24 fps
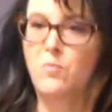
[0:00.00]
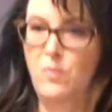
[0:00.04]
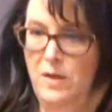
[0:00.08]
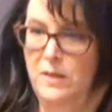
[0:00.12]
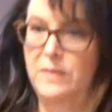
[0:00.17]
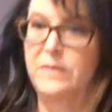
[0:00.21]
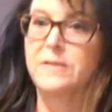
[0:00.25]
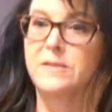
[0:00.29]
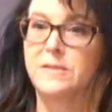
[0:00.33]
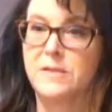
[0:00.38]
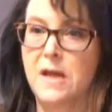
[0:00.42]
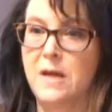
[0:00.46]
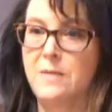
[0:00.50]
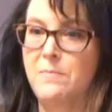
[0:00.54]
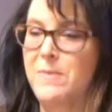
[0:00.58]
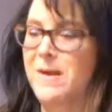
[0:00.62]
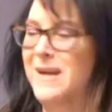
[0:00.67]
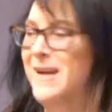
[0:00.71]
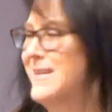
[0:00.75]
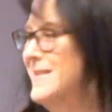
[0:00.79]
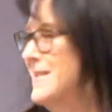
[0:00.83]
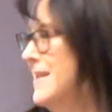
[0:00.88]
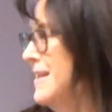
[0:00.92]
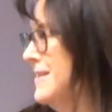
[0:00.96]
real estate
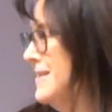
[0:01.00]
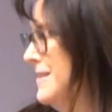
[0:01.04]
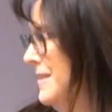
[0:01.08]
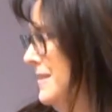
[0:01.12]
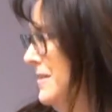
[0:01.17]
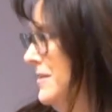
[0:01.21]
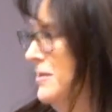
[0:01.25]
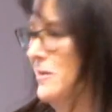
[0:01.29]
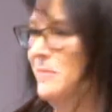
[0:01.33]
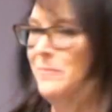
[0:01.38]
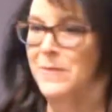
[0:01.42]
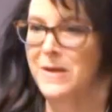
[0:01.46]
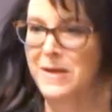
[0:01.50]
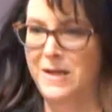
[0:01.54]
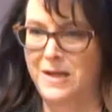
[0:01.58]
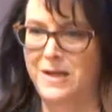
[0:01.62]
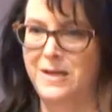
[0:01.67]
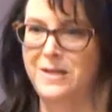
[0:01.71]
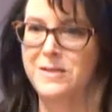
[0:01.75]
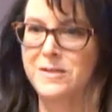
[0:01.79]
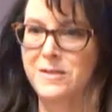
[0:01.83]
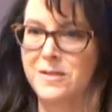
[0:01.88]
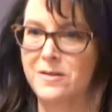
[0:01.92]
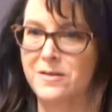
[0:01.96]
because that's a little bit
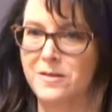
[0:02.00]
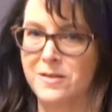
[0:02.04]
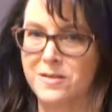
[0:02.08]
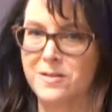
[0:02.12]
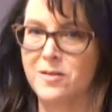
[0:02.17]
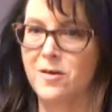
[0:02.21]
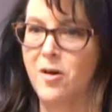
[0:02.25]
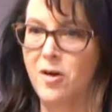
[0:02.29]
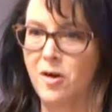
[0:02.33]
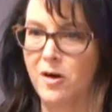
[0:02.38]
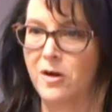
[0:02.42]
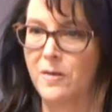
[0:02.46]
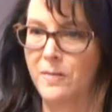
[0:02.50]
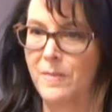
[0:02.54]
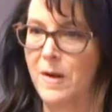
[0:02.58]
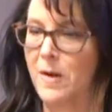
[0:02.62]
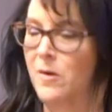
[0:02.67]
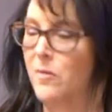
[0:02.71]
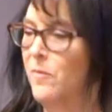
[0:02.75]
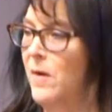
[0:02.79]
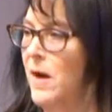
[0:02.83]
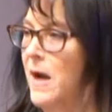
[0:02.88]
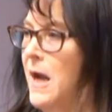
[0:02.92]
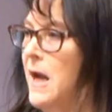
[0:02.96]
easier to talk
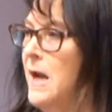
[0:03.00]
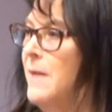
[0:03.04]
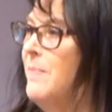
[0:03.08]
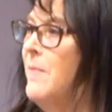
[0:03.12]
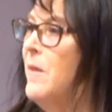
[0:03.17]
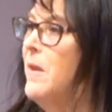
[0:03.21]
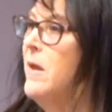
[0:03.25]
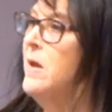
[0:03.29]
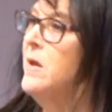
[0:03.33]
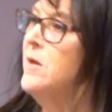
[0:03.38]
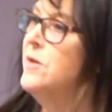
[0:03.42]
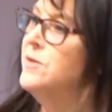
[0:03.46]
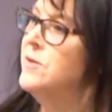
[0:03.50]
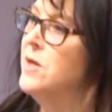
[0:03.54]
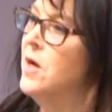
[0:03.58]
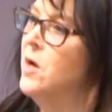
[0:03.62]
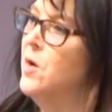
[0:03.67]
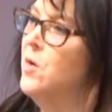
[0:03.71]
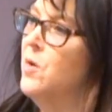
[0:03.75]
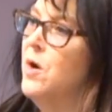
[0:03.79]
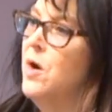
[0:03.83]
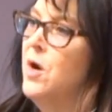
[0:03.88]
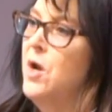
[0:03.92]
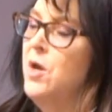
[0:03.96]
about, right?
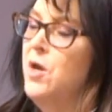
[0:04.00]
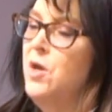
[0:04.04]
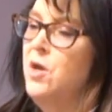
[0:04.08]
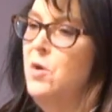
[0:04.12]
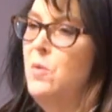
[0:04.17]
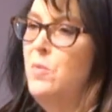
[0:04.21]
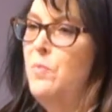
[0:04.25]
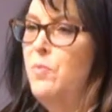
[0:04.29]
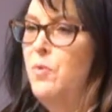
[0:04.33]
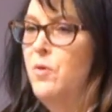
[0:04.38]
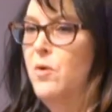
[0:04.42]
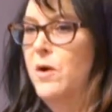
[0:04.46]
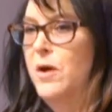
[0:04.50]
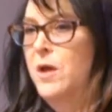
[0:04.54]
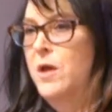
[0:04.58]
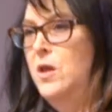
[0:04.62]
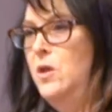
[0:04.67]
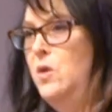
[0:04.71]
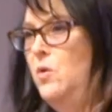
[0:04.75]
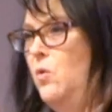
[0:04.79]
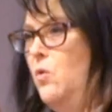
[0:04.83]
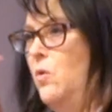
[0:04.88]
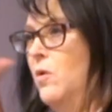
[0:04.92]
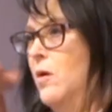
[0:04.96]
So you put
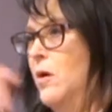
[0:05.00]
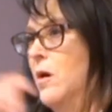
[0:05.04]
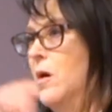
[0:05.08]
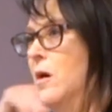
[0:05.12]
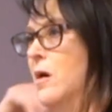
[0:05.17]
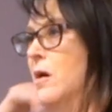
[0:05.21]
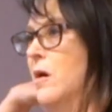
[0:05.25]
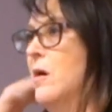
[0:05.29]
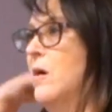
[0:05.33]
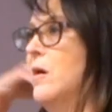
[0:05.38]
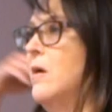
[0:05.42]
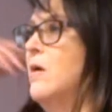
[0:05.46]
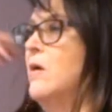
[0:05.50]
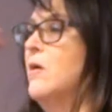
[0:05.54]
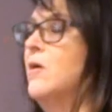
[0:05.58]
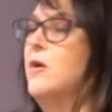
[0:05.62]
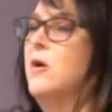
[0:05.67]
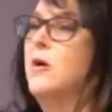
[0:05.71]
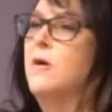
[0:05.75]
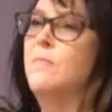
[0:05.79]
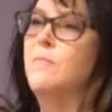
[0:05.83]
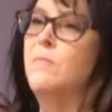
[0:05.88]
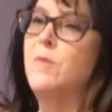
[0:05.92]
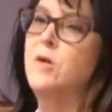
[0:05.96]
your
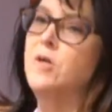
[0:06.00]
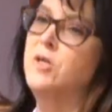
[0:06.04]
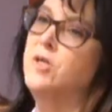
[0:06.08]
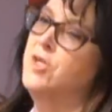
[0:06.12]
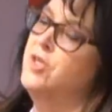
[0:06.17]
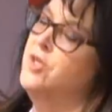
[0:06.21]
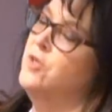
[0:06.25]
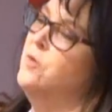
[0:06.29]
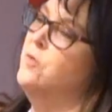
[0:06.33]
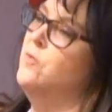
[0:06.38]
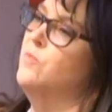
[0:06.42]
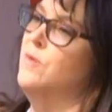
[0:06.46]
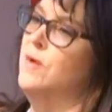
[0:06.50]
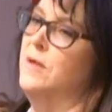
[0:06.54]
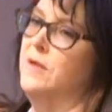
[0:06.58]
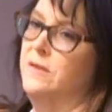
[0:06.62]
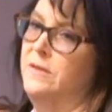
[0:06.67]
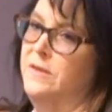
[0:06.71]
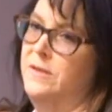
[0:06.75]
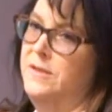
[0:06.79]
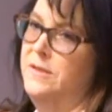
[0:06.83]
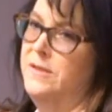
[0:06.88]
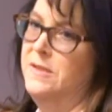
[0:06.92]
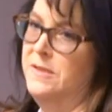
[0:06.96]
commercial
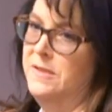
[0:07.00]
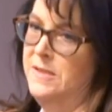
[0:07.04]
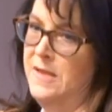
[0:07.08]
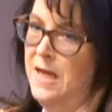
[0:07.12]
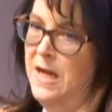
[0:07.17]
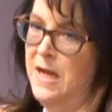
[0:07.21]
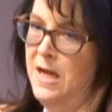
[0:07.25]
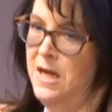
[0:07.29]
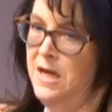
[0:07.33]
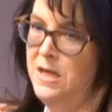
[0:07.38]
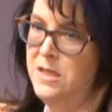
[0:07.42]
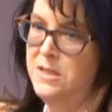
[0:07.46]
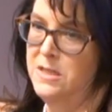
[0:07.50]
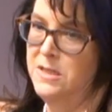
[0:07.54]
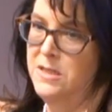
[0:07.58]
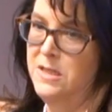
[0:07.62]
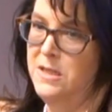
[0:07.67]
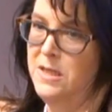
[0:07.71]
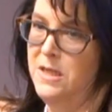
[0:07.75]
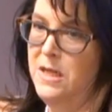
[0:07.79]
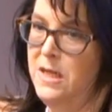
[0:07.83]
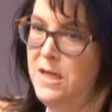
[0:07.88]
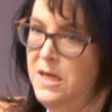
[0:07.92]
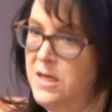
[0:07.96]
real estate
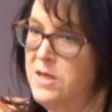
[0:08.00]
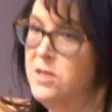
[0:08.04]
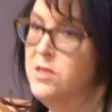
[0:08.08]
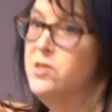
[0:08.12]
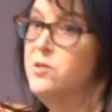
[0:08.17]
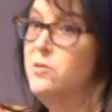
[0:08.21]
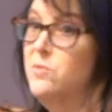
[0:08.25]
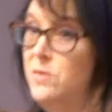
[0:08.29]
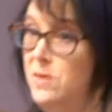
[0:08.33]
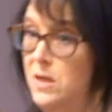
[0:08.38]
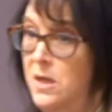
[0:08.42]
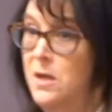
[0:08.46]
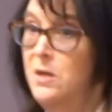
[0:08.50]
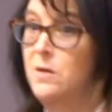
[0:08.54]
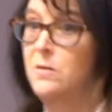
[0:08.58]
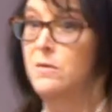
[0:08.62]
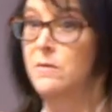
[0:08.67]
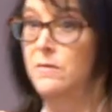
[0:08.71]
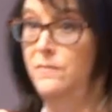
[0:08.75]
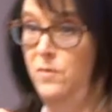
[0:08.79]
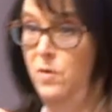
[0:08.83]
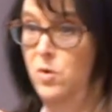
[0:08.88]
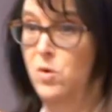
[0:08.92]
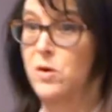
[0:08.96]
into the
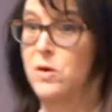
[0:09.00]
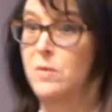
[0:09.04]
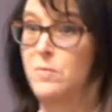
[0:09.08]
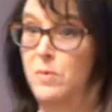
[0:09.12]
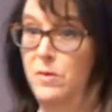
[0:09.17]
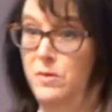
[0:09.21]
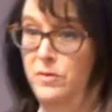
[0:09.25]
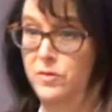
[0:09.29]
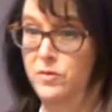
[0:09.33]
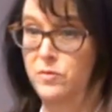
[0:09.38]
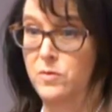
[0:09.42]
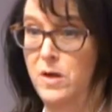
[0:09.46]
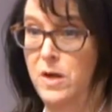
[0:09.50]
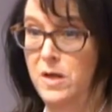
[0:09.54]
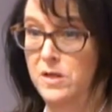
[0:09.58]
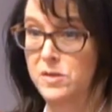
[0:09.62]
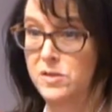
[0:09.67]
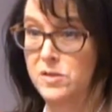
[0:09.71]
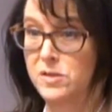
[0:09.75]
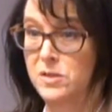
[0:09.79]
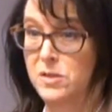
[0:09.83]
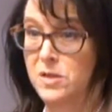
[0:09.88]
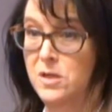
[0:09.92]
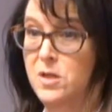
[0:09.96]
irrevocable
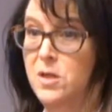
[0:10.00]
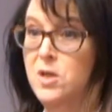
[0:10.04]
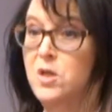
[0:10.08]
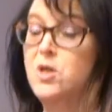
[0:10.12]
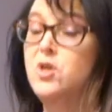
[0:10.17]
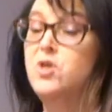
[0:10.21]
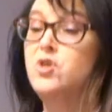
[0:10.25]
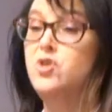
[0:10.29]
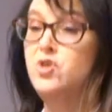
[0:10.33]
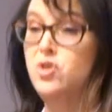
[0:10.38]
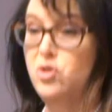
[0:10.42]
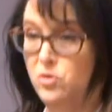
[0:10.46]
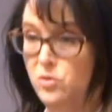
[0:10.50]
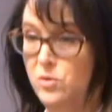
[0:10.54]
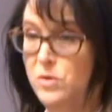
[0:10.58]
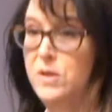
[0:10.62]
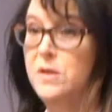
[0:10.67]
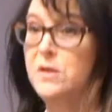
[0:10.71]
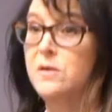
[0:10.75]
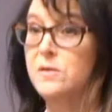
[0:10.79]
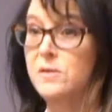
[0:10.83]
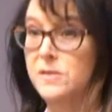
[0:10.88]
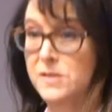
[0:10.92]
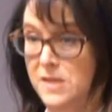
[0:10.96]
trust. 2
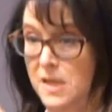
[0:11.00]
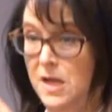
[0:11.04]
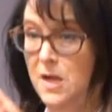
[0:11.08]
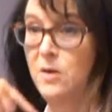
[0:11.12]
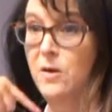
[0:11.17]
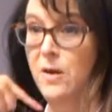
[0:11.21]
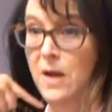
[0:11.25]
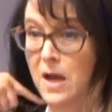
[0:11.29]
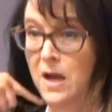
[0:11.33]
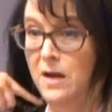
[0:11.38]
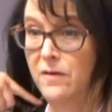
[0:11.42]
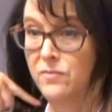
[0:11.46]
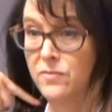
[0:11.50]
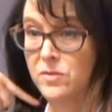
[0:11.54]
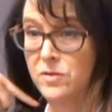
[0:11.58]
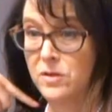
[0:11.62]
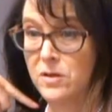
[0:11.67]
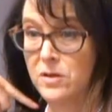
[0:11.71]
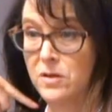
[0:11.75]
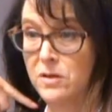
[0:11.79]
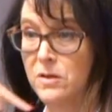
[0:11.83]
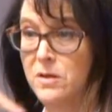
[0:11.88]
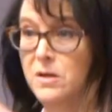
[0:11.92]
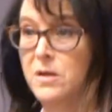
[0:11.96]
years
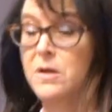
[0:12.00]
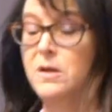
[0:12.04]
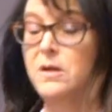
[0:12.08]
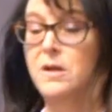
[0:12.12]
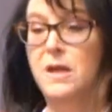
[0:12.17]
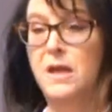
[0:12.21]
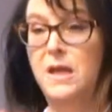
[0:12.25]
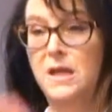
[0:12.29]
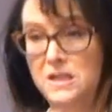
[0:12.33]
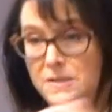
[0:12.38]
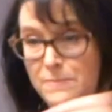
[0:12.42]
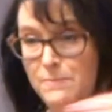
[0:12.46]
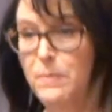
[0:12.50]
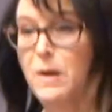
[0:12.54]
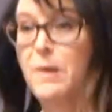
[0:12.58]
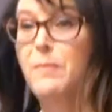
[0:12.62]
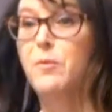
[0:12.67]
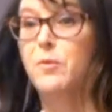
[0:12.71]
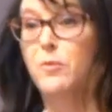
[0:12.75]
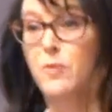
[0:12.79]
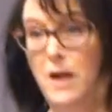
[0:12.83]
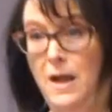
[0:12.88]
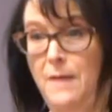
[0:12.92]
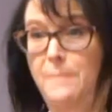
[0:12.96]
thereafter, it's
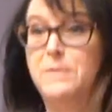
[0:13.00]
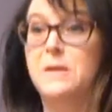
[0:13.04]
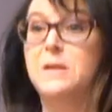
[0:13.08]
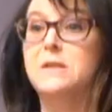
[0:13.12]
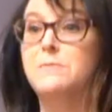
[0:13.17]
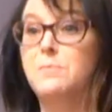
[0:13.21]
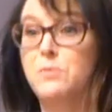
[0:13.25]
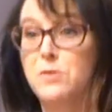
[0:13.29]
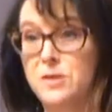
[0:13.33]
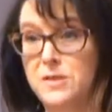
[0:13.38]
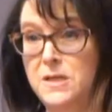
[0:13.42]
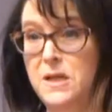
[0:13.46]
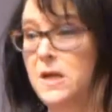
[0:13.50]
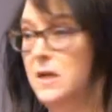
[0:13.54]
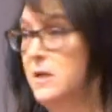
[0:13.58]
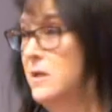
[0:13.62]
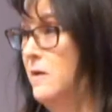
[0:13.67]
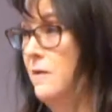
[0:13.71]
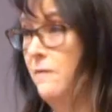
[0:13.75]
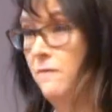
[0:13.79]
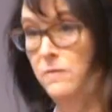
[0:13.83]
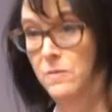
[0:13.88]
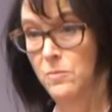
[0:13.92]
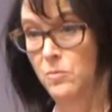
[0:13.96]
bubble wrapped. It's
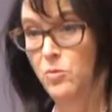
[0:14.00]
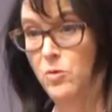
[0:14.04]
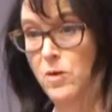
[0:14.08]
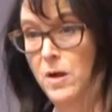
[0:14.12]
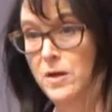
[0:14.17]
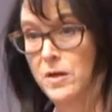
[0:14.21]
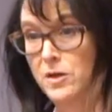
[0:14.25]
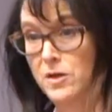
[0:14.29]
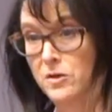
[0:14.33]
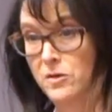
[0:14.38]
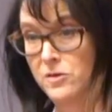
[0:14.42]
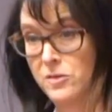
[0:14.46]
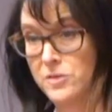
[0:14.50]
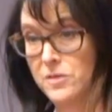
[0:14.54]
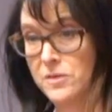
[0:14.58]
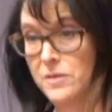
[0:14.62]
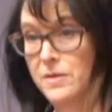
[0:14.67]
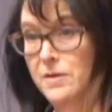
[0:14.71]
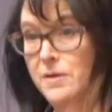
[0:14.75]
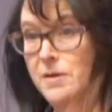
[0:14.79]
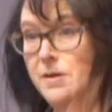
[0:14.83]
protected from creditors.